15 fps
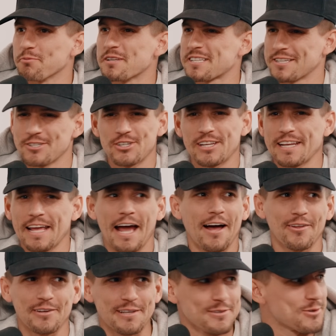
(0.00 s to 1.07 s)
Miss
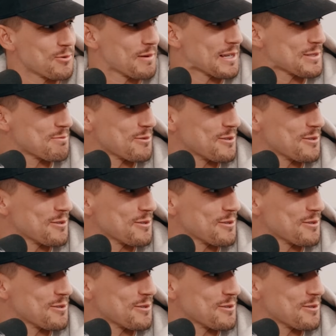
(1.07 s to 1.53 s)
Congeniality is her best